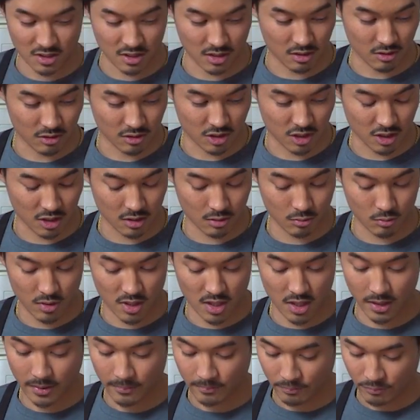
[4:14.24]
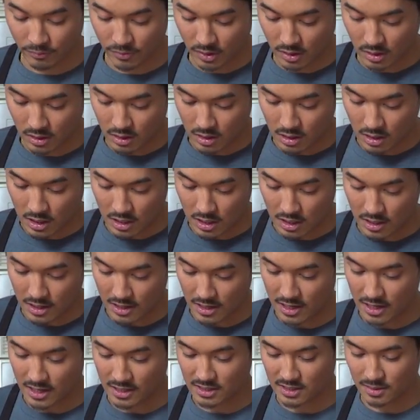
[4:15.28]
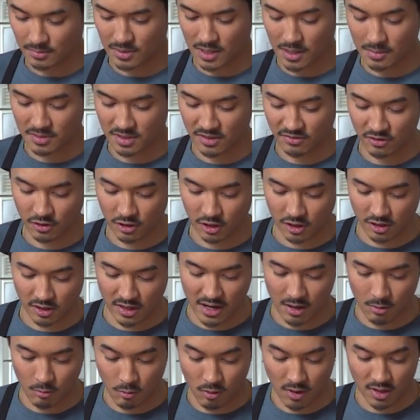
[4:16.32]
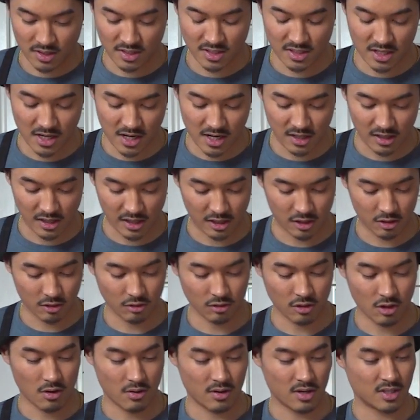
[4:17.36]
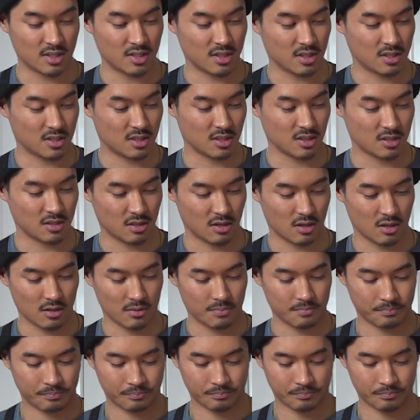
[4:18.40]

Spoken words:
single chicken wing. Sometimes if you're good at one side, like you'll notice this is the,